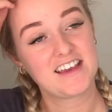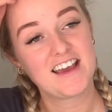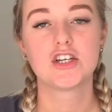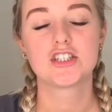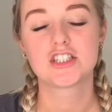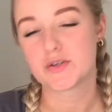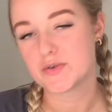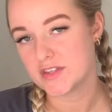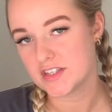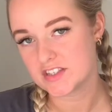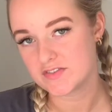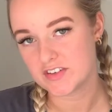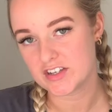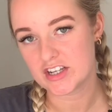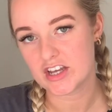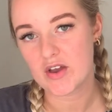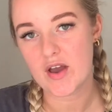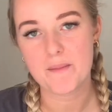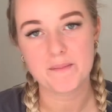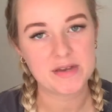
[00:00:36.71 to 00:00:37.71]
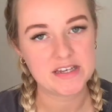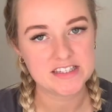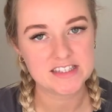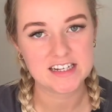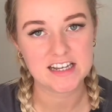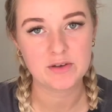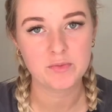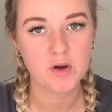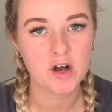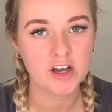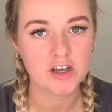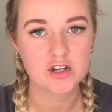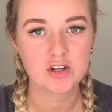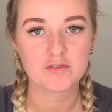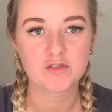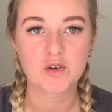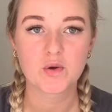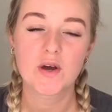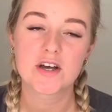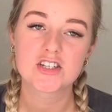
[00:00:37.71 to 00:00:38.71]
So in this video, I'm basically working
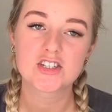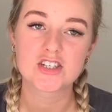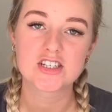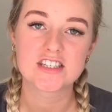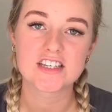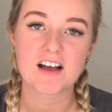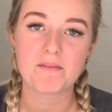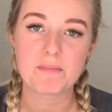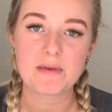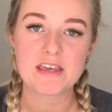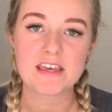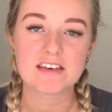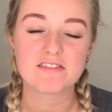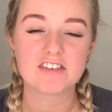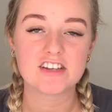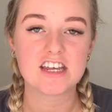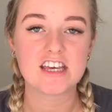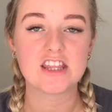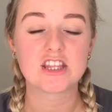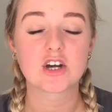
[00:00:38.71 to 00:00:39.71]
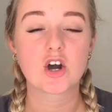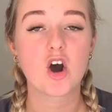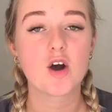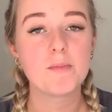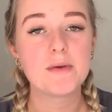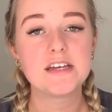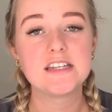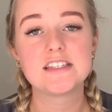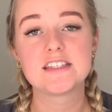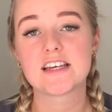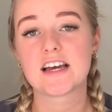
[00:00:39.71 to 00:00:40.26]
off the questions that I've been given in the comments